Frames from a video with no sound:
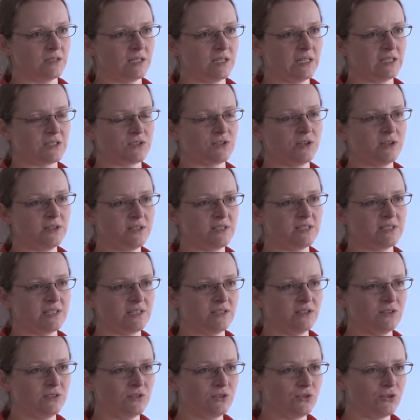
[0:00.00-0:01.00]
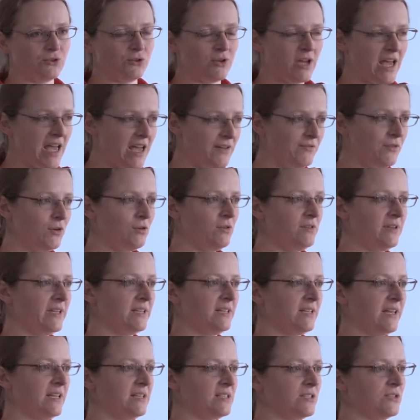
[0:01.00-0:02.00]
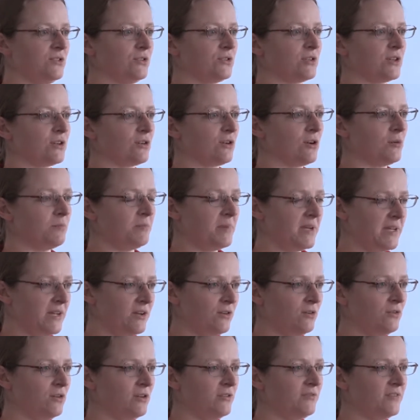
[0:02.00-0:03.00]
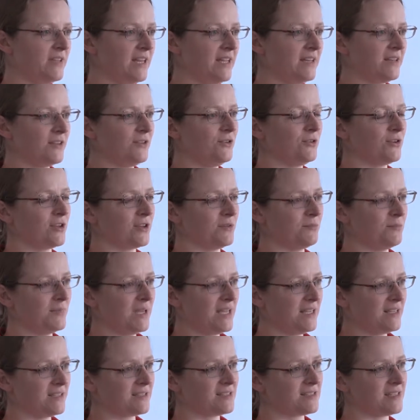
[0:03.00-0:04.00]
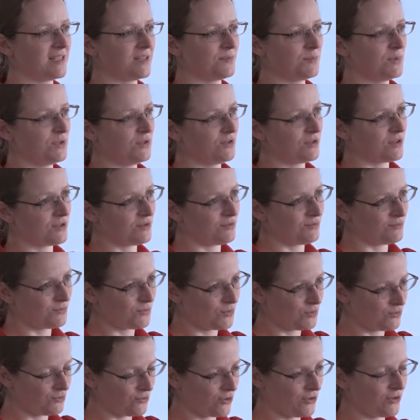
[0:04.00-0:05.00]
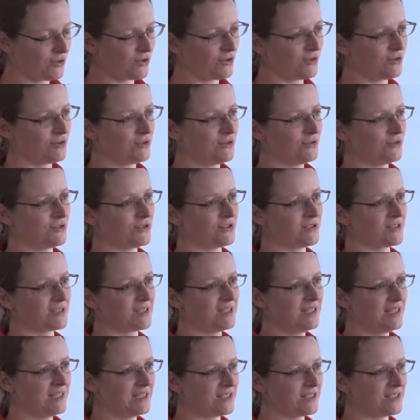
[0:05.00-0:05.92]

It's not until you have all that data and you can compare all of that and you can make a statement, you can draw your conclusions,